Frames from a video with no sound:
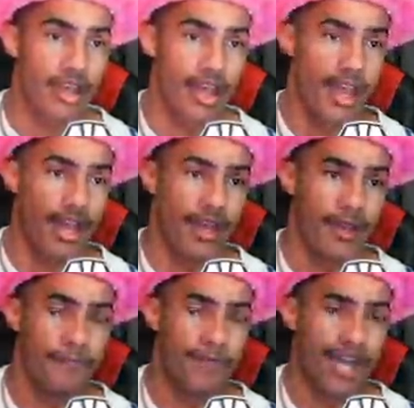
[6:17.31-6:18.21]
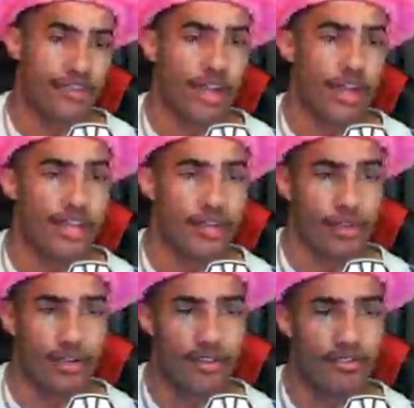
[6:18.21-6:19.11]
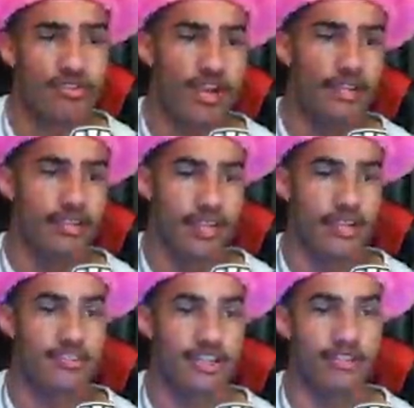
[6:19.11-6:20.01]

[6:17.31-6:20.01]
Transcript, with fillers: And I thought I'd give you a different track today instead of